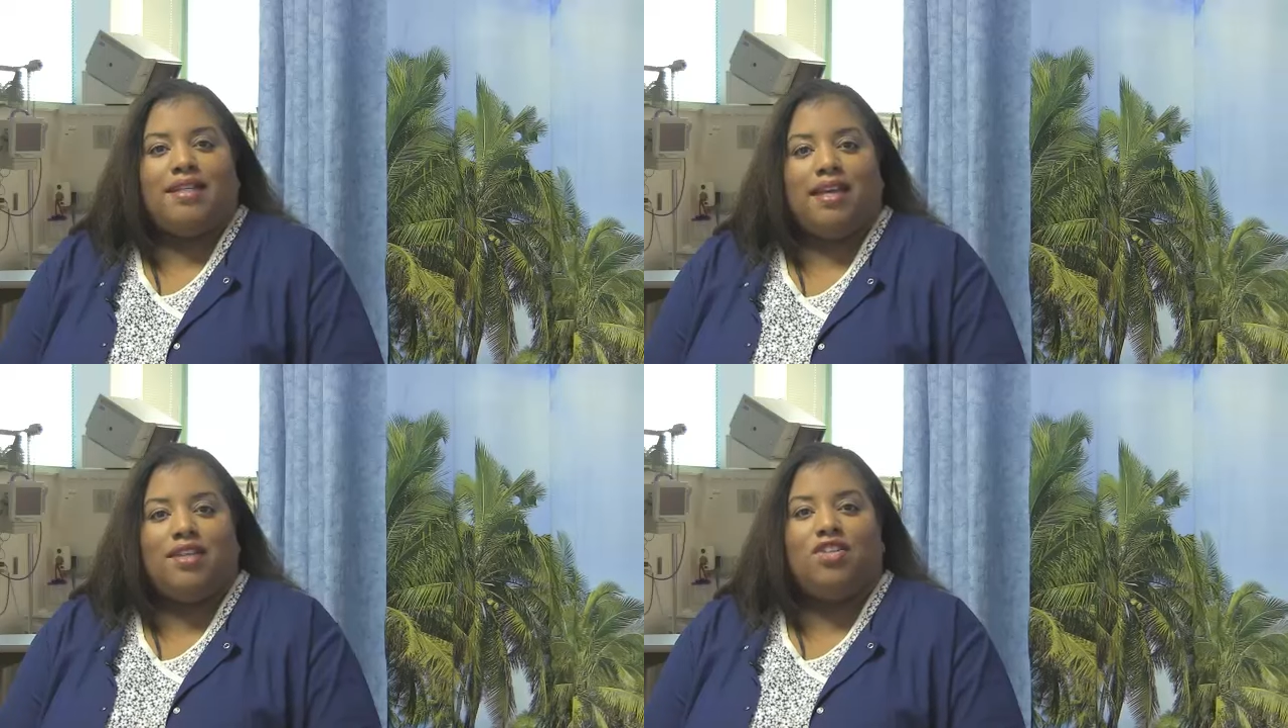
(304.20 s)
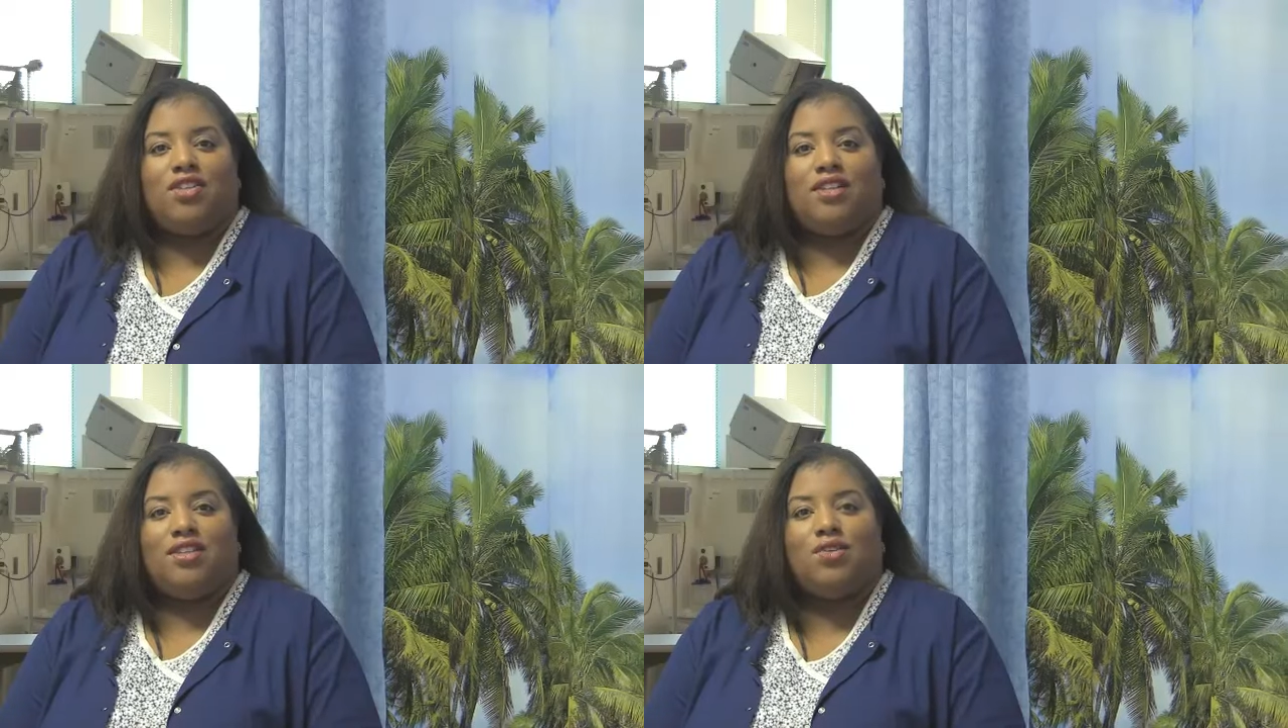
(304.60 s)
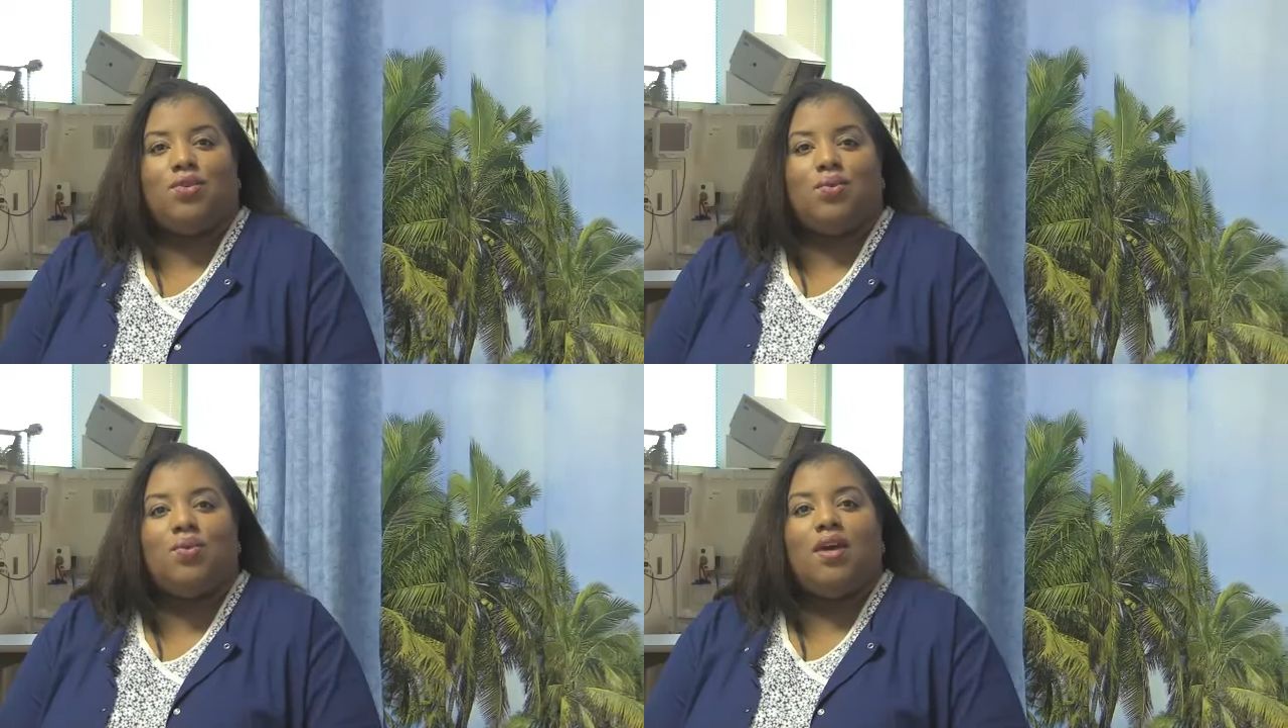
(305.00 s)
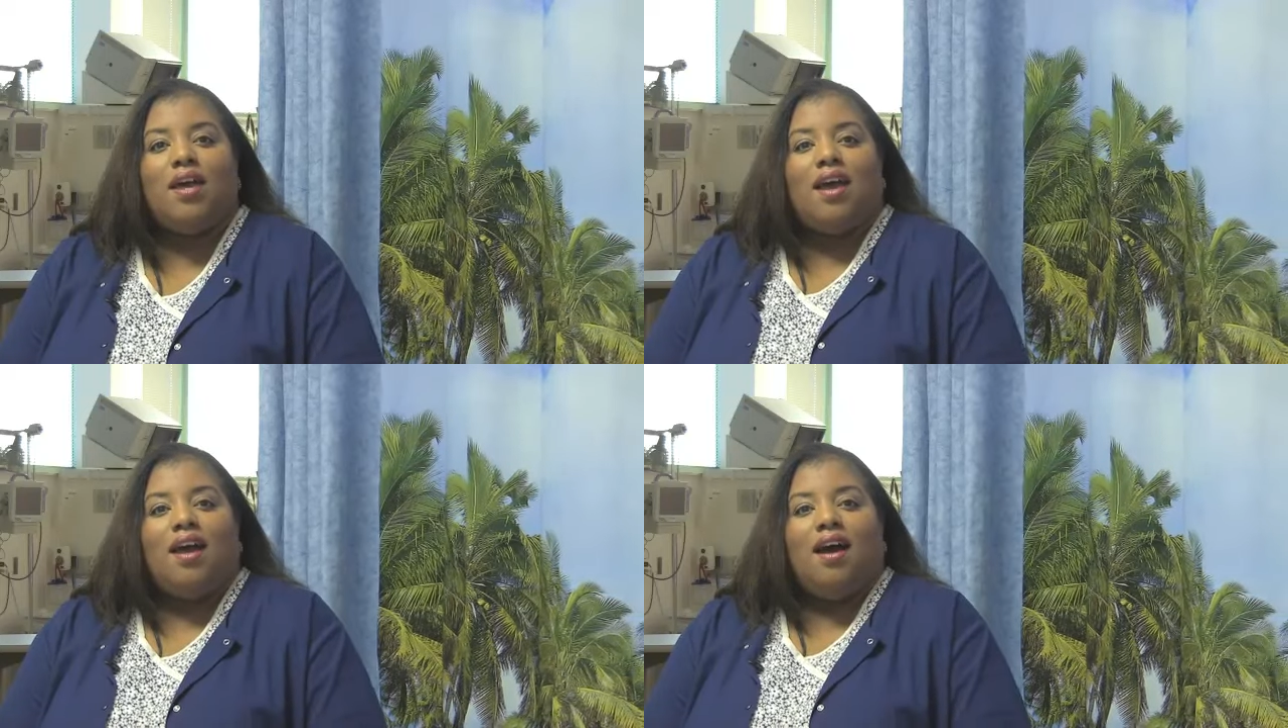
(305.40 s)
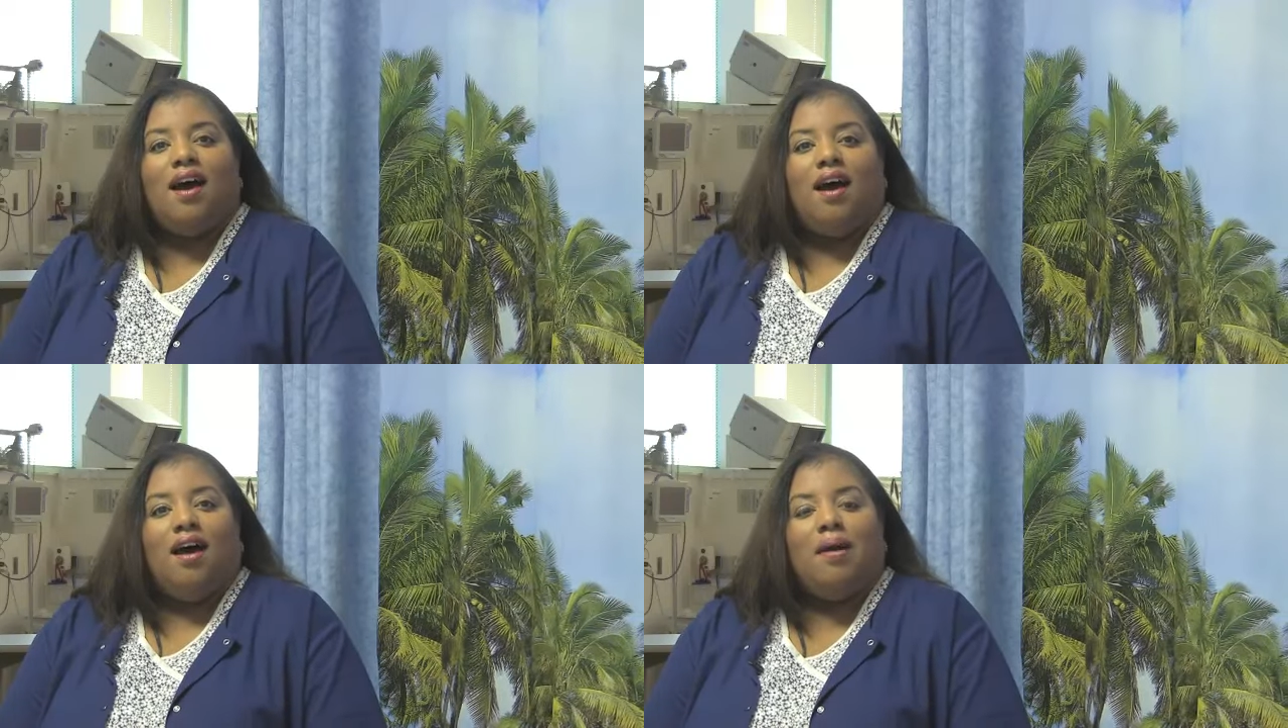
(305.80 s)
attention to
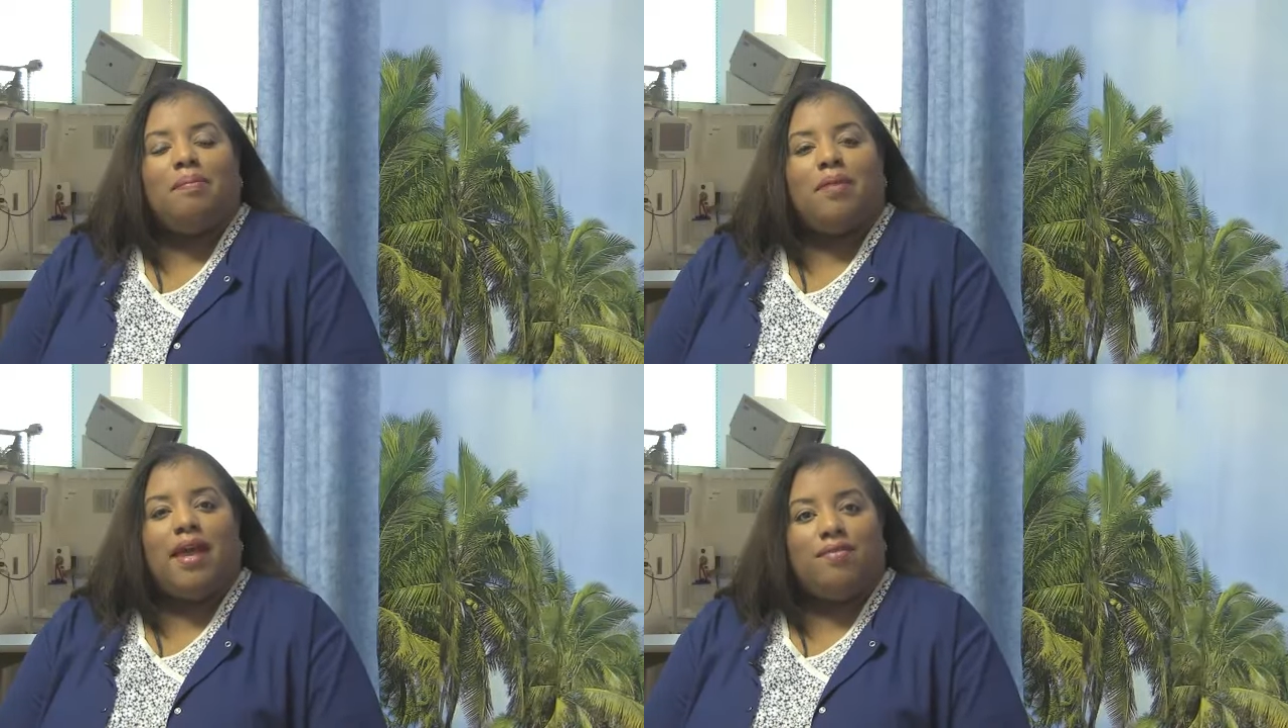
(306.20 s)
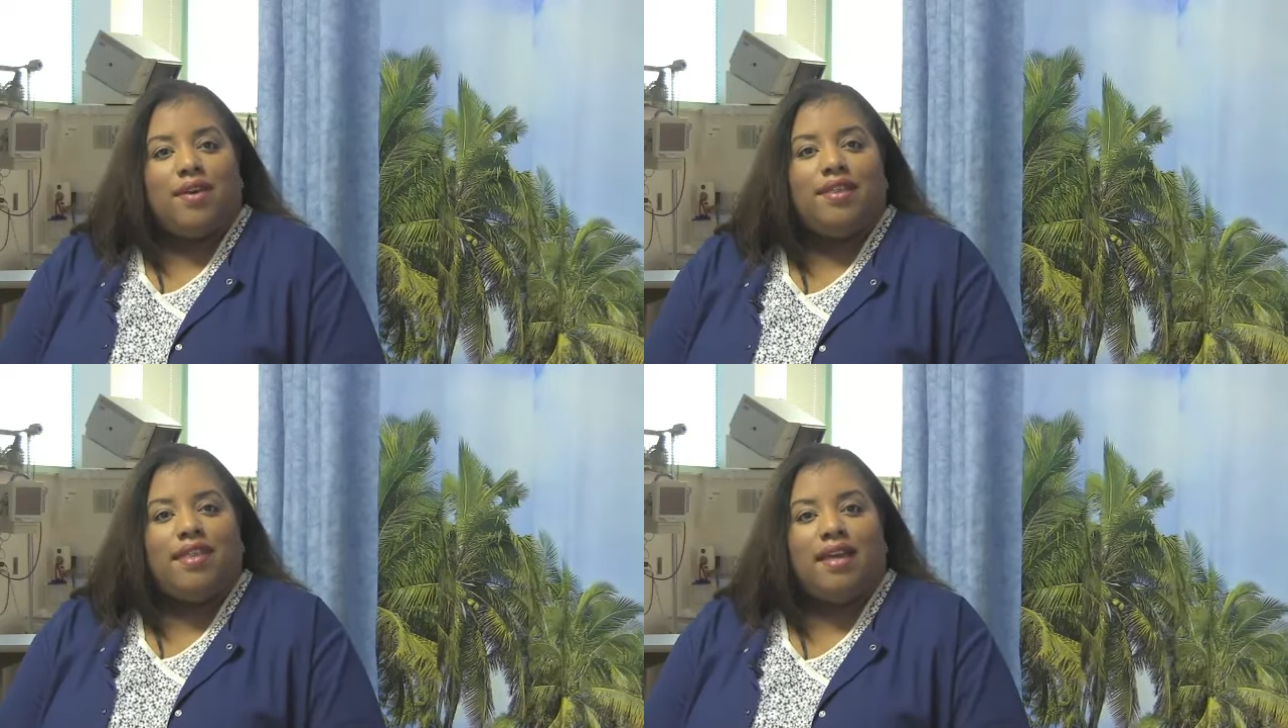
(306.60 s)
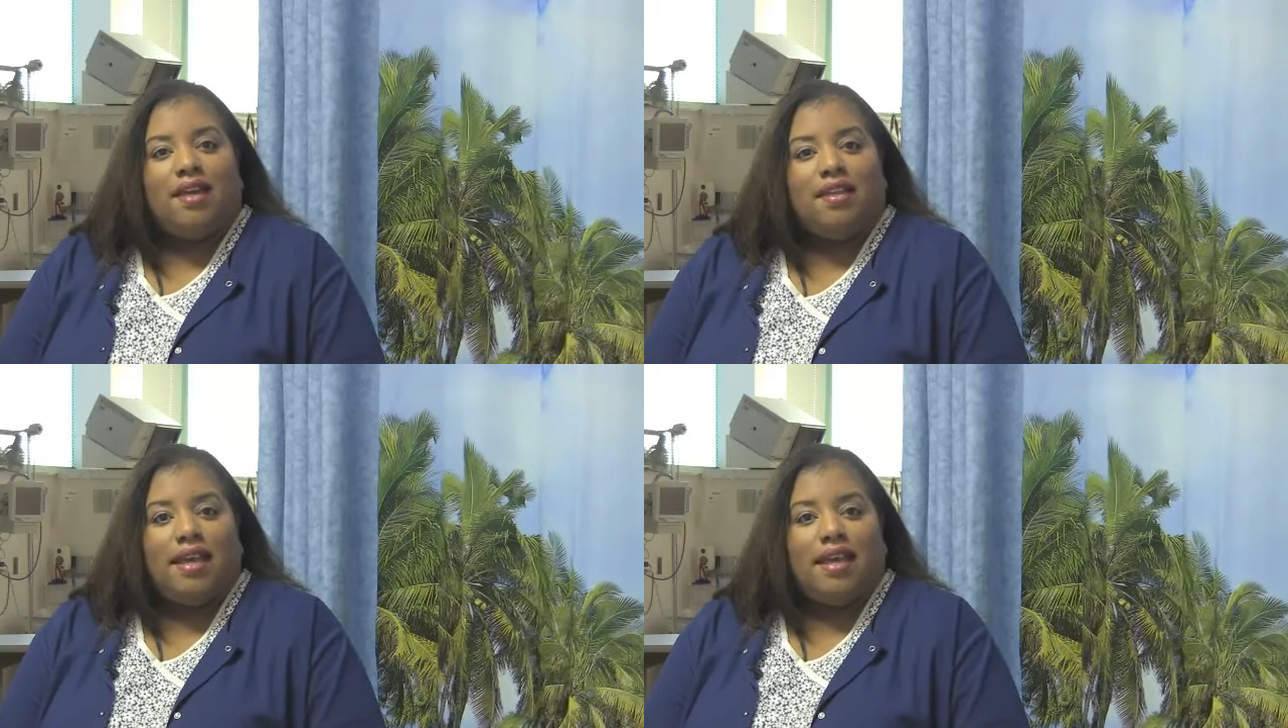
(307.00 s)
everything